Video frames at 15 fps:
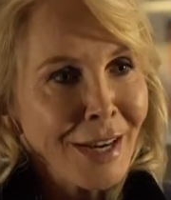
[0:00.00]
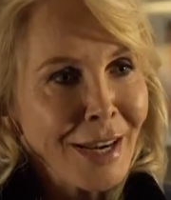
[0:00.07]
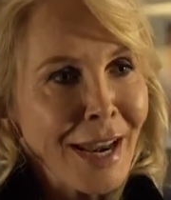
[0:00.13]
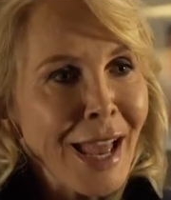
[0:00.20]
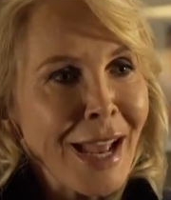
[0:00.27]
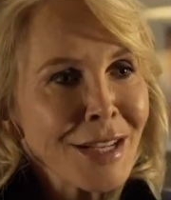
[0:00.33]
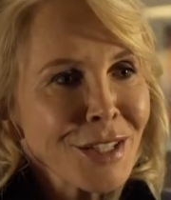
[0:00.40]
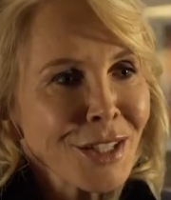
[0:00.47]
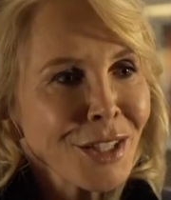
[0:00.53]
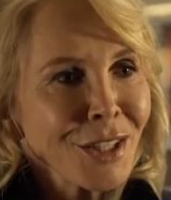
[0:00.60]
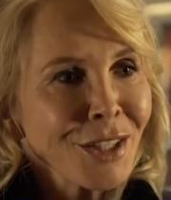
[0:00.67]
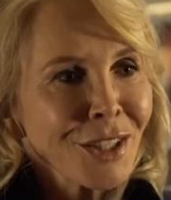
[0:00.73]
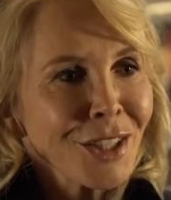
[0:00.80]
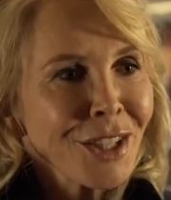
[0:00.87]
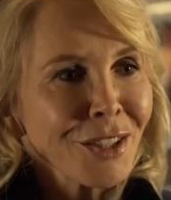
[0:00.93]

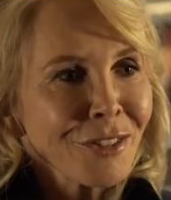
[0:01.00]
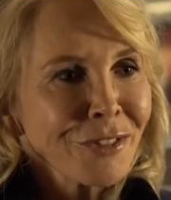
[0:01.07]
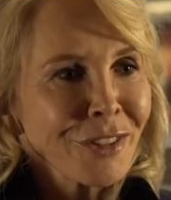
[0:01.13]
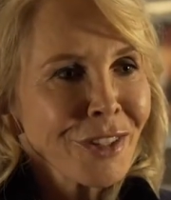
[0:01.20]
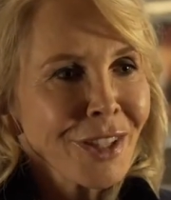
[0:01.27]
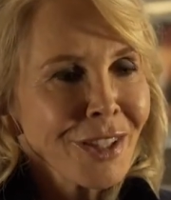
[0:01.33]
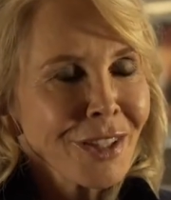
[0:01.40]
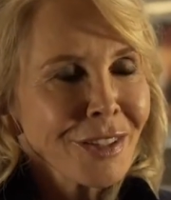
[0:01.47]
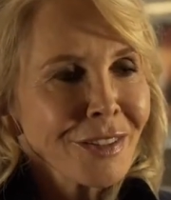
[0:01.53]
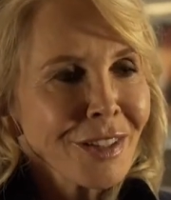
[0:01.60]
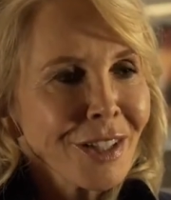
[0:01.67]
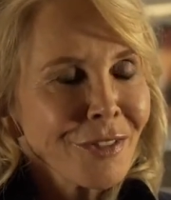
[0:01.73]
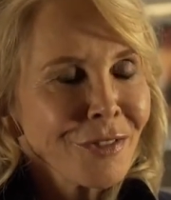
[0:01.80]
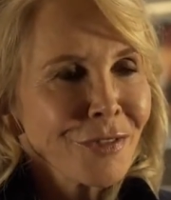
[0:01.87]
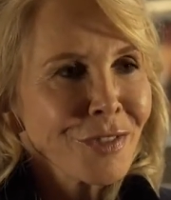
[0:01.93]
ladder
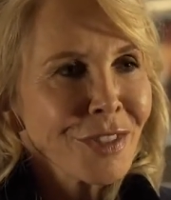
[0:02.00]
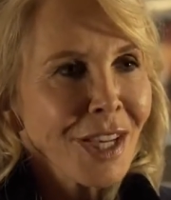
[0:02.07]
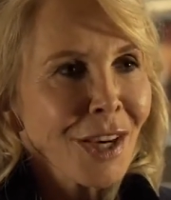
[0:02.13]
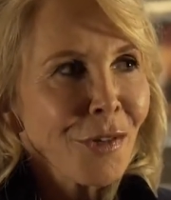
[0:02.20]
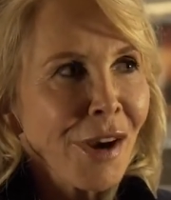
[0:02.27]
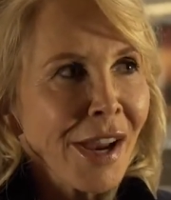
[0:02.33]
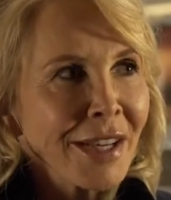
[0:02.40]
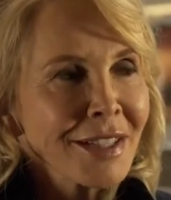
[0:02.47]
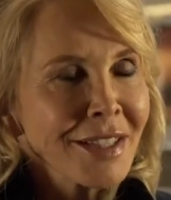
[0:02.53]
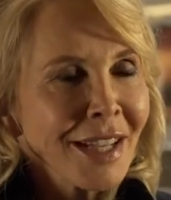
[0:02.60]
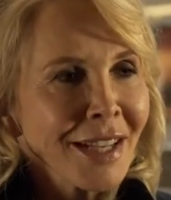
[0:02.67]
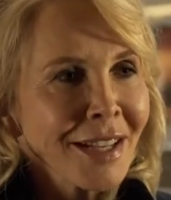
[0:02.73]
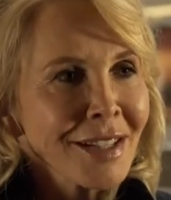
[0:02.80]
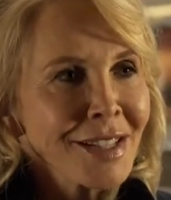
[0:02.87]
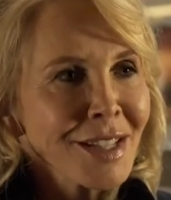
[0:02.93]
of
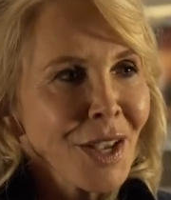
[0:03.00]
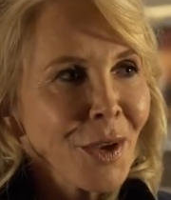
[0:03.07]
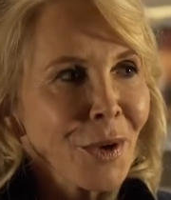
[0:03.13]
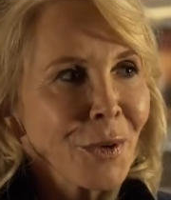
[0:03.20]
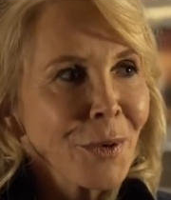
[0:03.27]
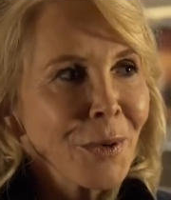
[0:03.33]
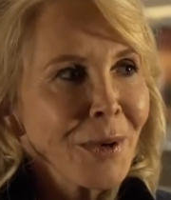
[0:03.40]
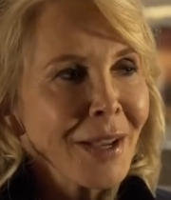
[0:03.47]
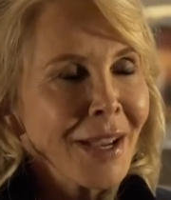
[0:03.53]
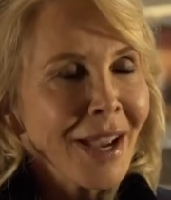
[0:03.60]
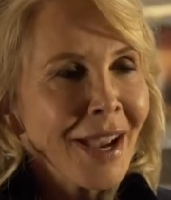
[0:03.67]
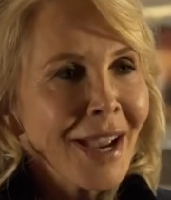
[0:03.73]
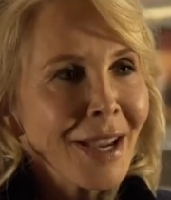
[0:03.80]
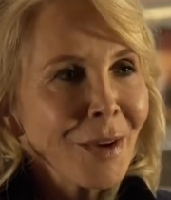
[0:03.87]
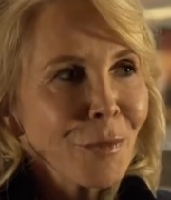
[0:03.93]
directing. So
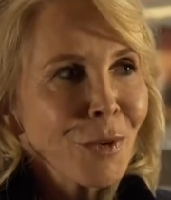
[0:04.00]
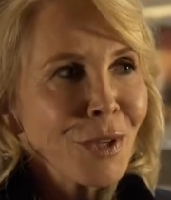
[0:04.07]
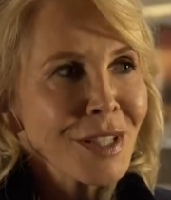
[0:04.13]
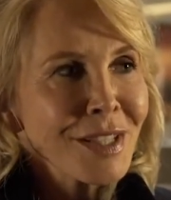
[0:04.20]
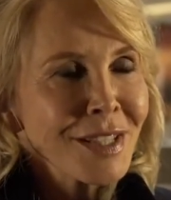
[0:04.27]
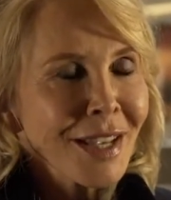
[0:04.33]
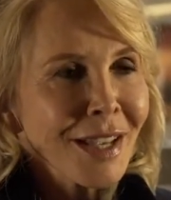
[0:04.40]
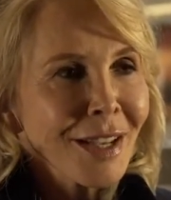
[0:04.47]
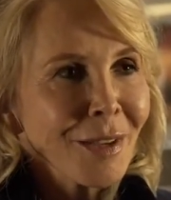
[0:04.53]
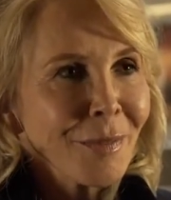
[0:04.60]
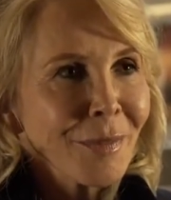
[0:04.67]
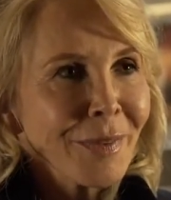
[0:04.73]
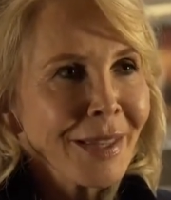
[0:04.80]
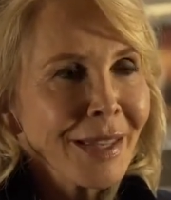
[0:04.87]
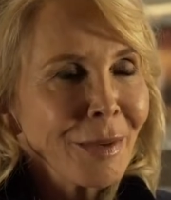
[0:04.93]
it
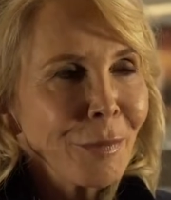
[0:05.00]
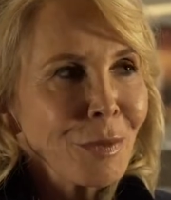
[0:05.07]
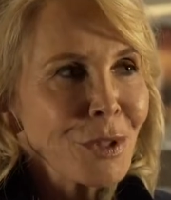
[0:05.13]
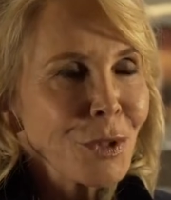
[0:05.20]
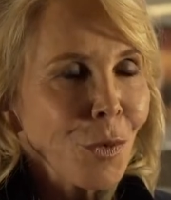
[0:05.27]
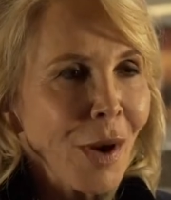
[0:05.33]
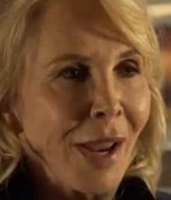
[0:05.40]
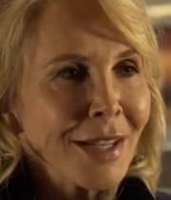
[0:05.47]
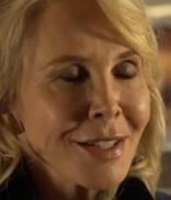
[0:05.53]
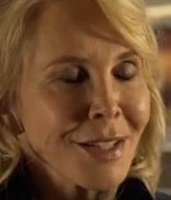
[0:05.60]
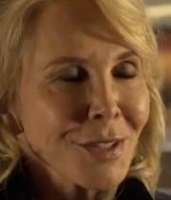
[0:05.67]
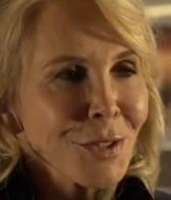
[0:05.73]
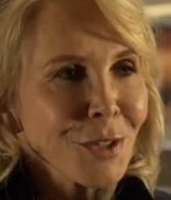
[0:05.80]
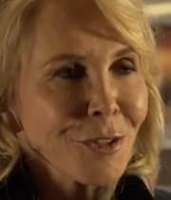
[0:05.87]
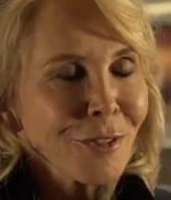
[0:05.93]
was great
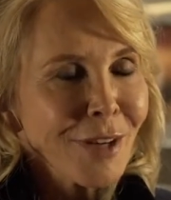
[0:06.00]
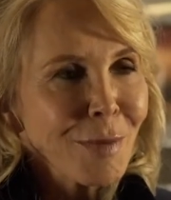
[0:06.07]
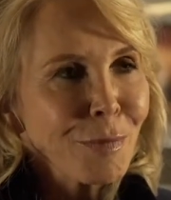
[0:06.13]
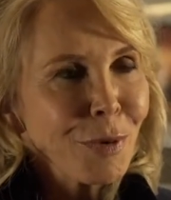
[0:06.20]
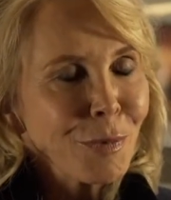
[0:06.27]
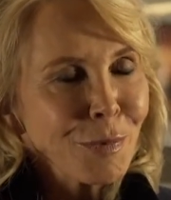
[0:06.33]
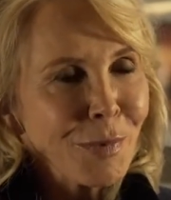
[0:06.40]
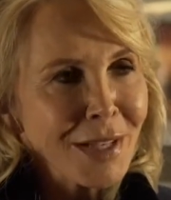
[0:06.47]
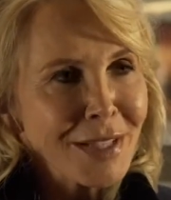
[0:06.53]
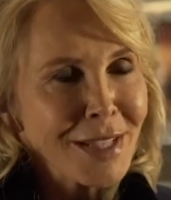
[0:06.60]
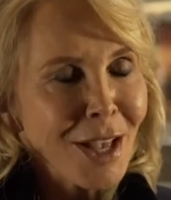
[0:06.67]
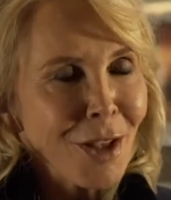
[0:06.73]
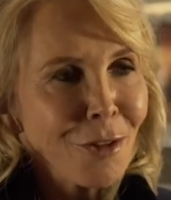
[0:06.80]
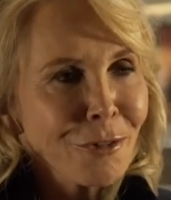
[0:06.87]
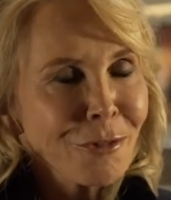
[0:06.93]
to sort of like put
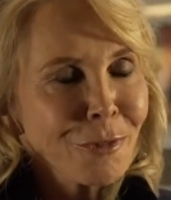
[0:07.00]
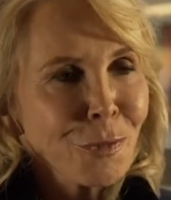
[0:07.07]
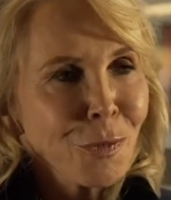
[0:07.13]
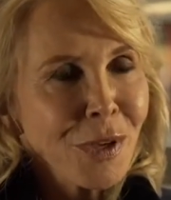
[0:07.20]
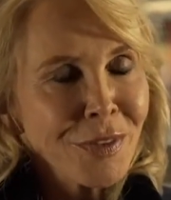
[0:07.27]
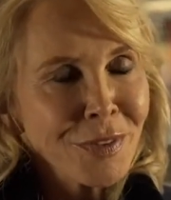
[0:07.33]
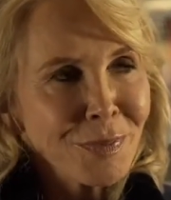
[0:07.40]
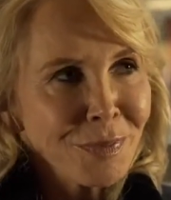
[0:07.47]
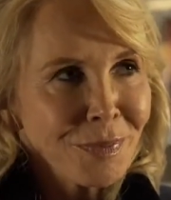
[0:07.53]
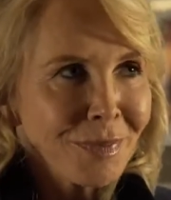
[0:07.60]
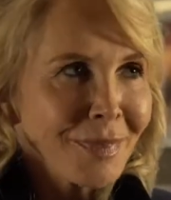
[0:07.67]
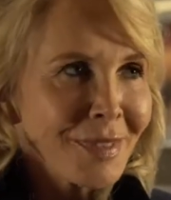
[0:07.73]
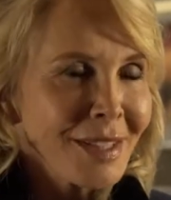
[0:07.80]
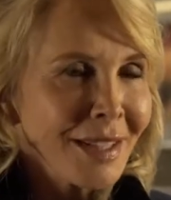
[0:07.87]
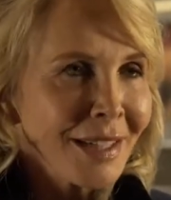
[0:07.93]
myself with
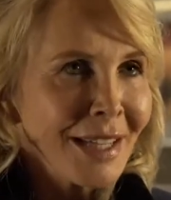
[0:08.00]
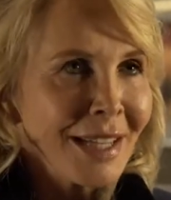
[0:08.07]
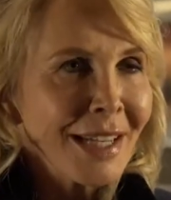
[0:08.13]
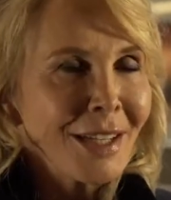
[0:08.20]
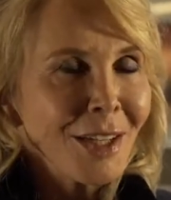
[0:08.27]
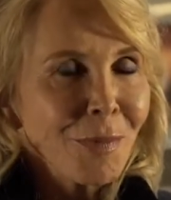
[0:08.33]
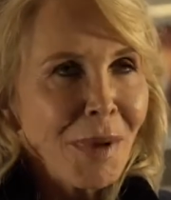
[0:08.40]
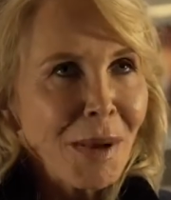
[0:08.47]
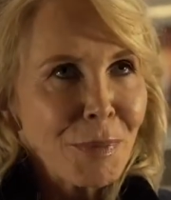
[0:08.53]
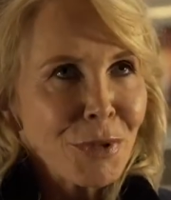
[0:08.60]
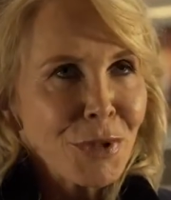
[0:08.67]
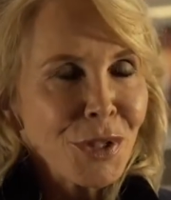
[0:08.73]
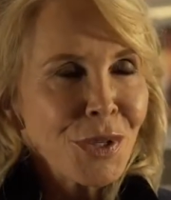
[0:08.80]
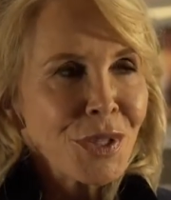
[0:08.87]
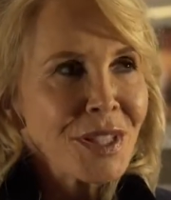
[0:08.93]
Celine and my
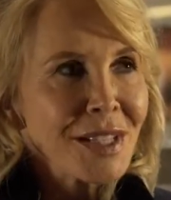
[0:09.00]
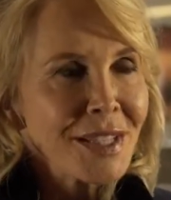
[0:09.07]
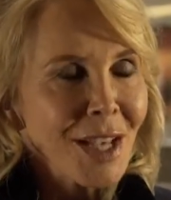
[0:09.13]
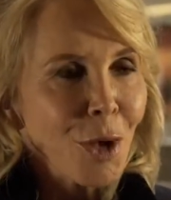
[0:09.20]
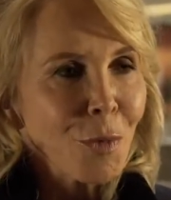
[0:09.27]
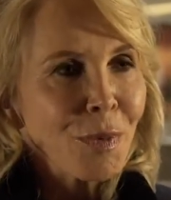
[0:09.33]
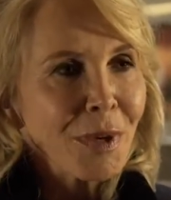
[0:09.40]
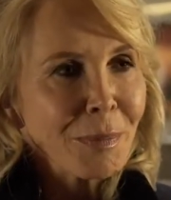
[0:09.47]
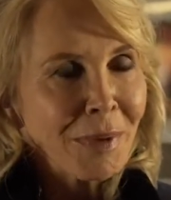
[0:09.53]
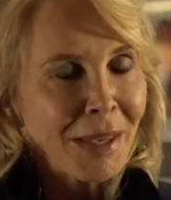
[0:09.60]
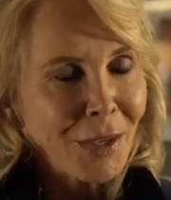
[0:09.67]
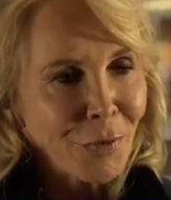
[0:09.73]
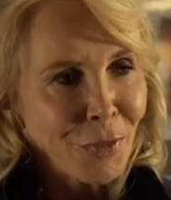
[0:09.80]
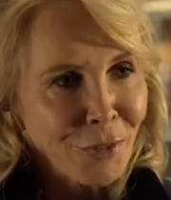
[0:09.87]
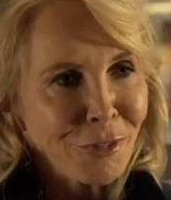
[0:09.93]
producers helping
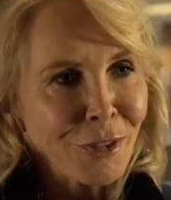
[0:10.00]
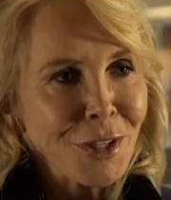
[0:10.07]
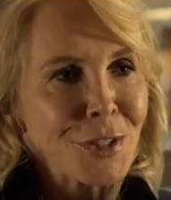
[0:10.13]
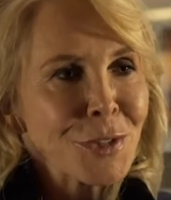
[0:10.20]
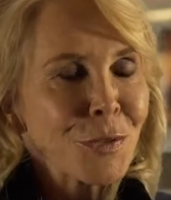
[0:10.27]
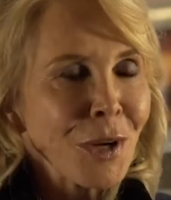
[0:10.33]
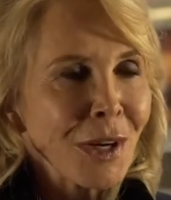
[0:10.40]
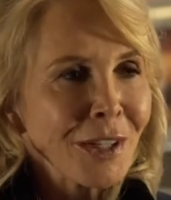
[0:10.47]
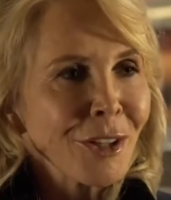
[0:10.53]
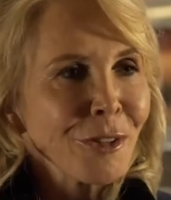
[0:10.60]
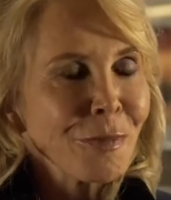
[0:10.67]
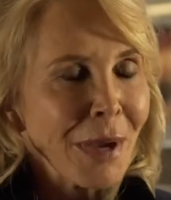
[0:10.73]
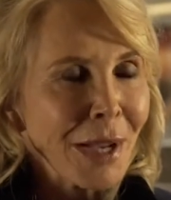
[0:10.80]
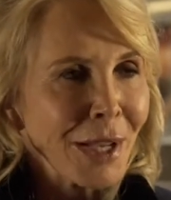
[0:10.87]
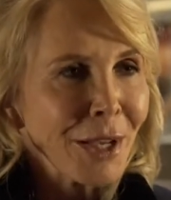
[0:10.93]
me on the first rung
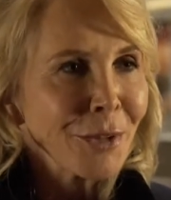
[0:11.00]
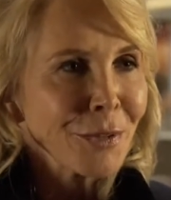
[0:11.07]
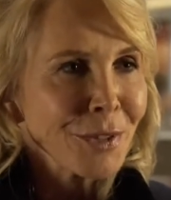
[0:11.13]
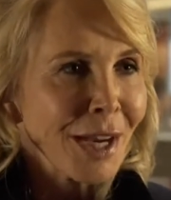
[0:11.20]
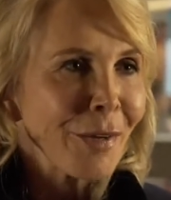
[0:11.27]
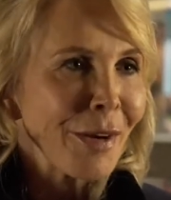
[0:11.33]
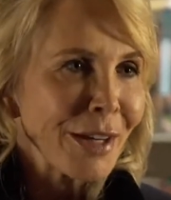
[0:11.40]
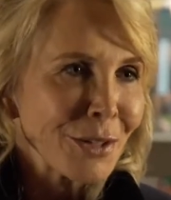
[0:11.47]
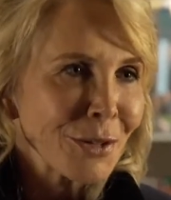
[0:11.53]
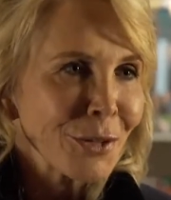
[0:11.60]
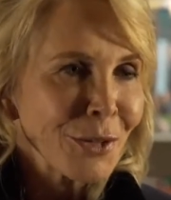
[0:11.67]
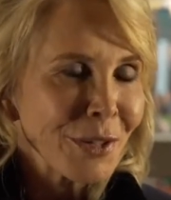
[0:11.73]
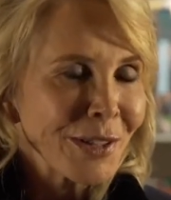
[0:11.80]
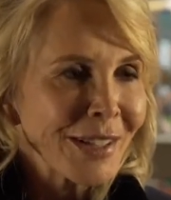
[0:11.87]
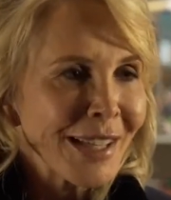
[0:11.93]
of my own
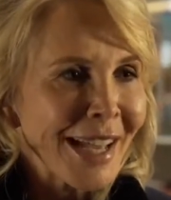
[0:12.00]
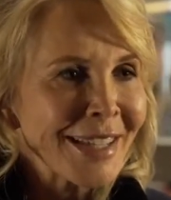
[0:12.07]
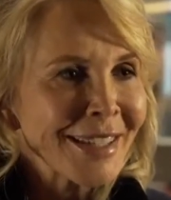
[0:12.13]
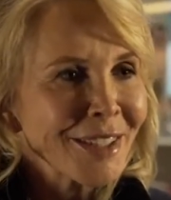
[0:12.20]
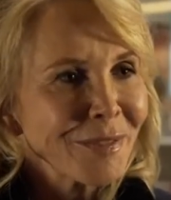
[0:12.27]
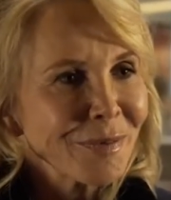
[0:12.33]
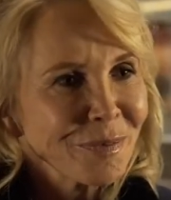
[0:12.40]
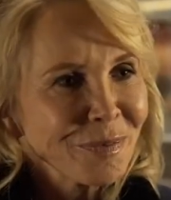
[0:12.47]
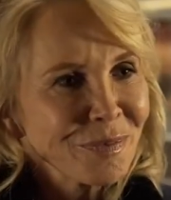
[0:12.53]
directorial ladder.